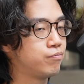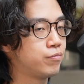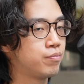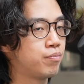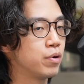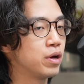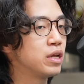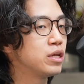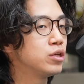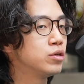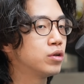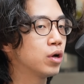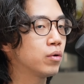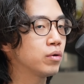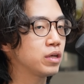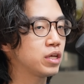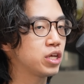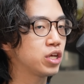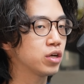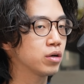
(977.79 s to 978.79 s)
but you don't
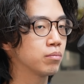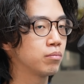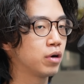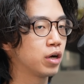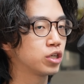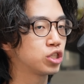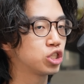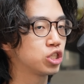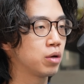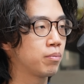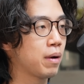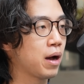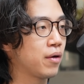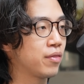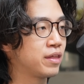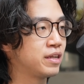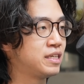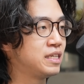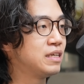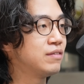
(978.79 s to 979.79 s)
hear mm. much about
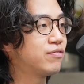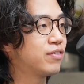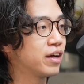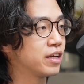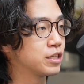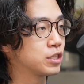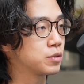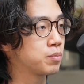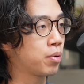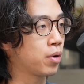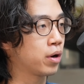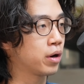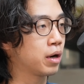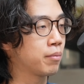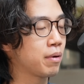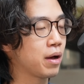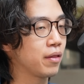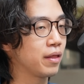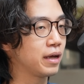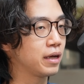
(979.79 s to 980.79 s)
the defense part
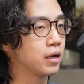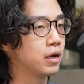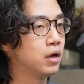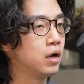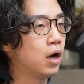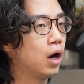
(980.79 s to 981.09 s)
about like,